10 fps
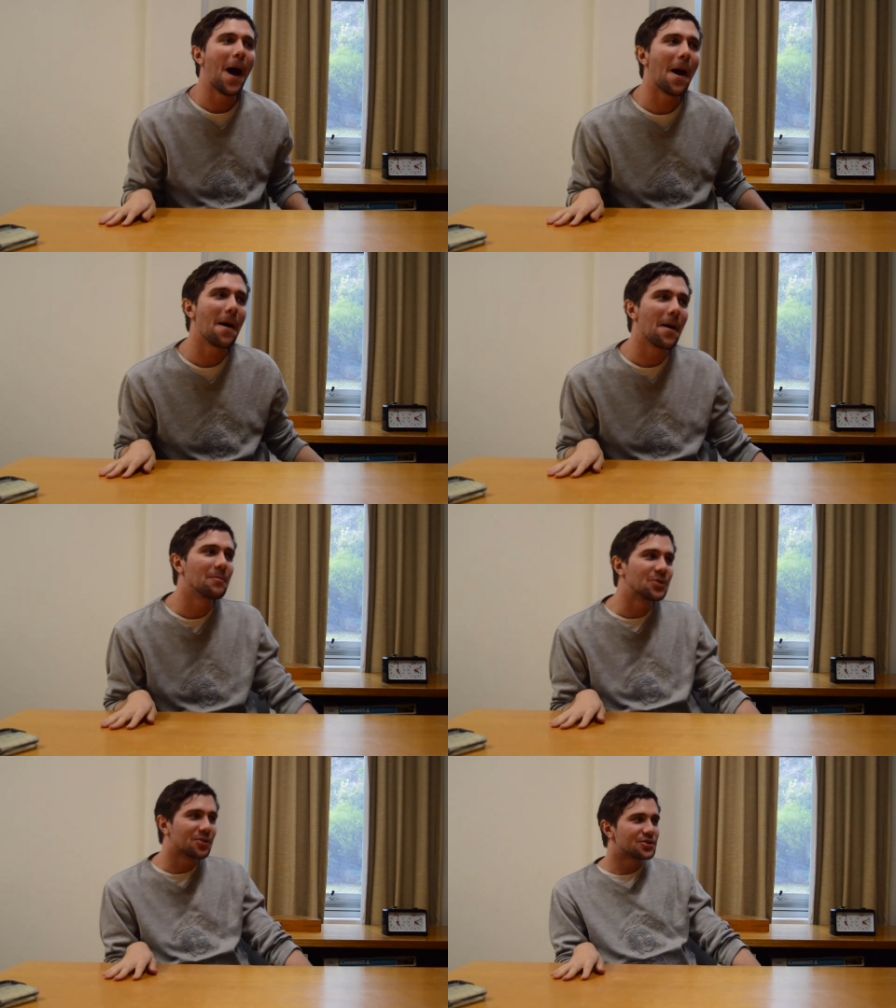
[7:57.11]

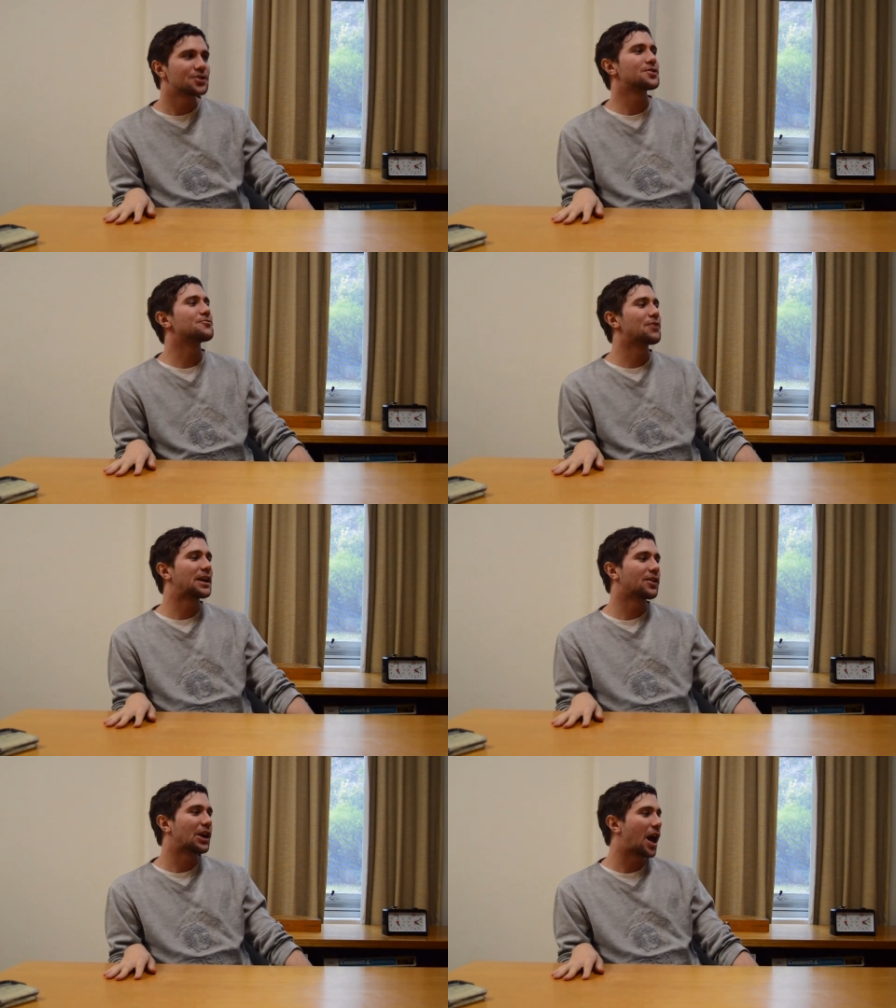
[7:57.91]
Um, you know, just
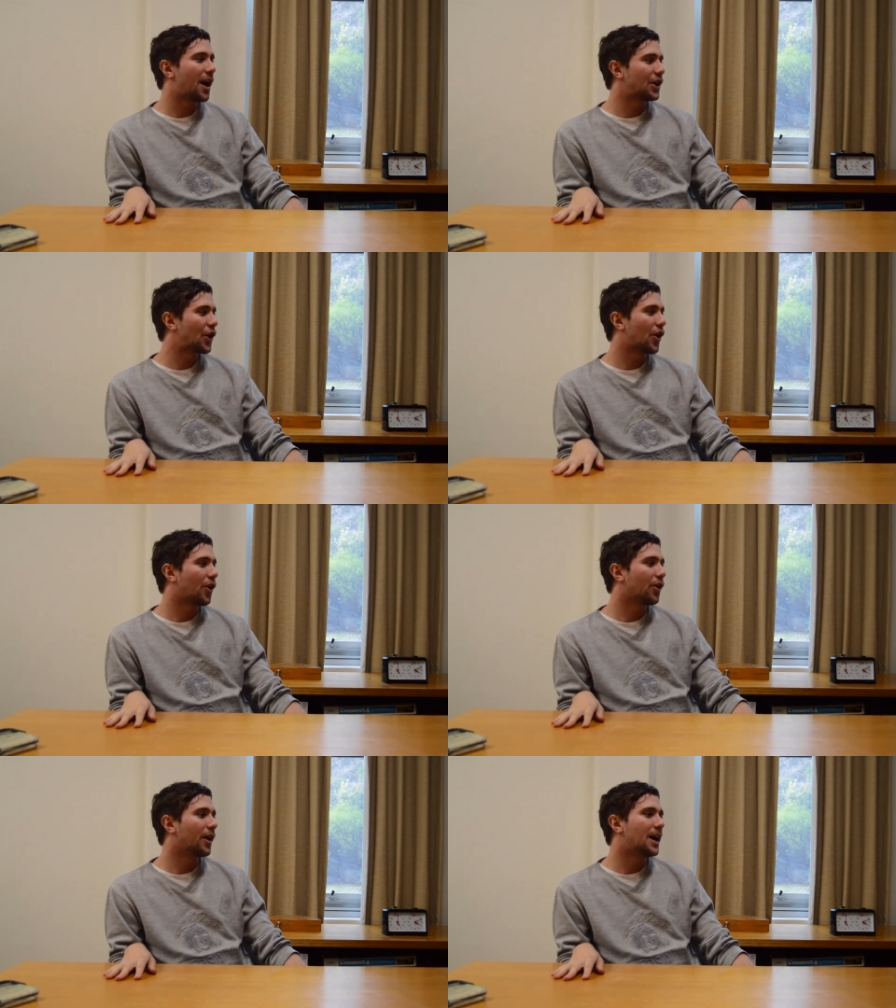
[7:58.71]
regular
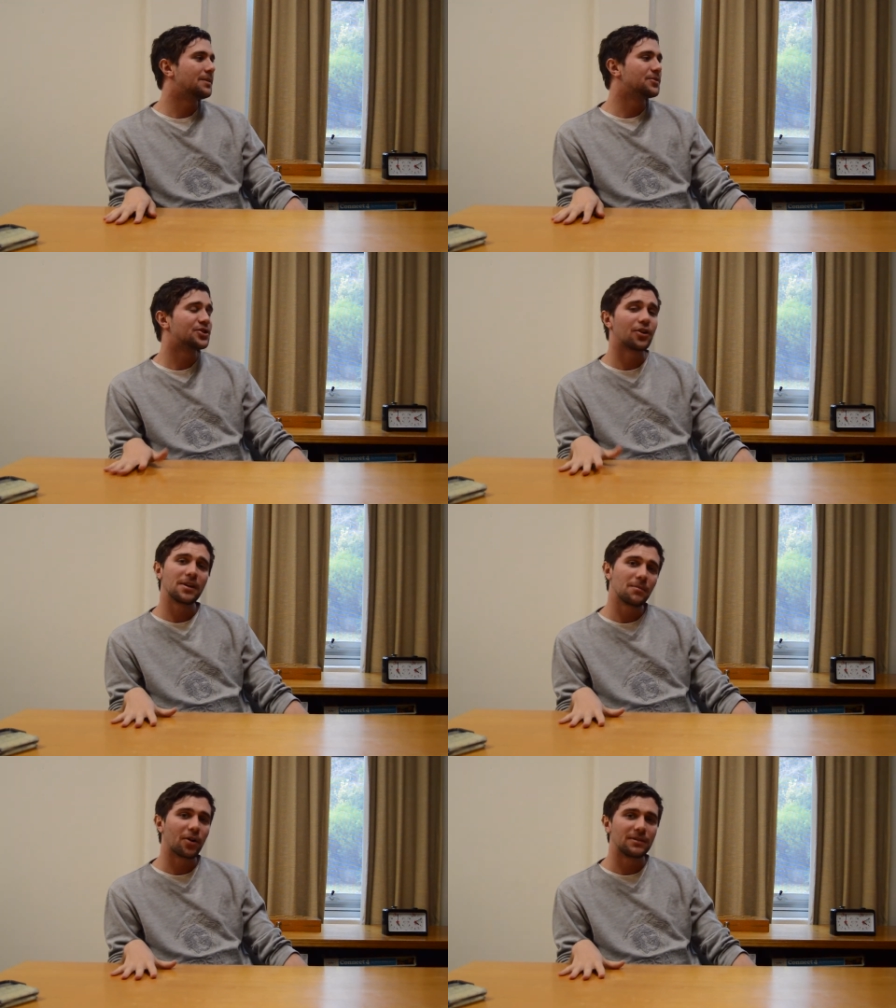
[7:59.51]
cardio, um,
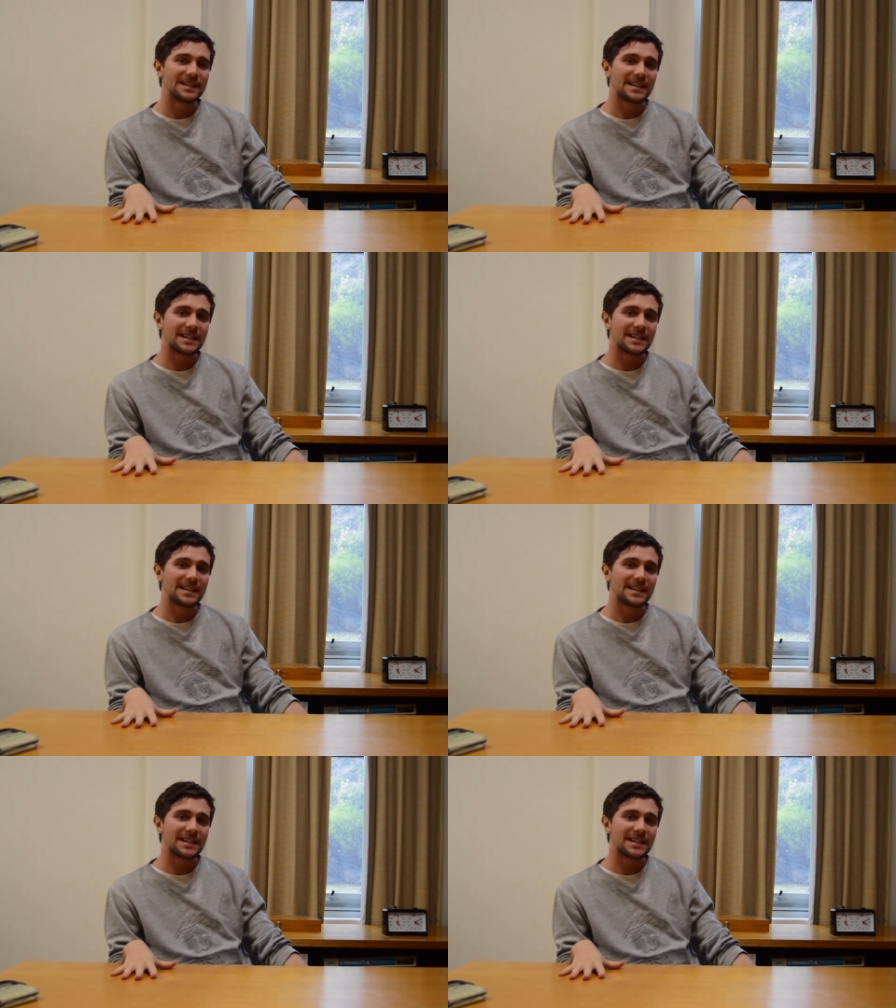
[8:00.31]
sodium only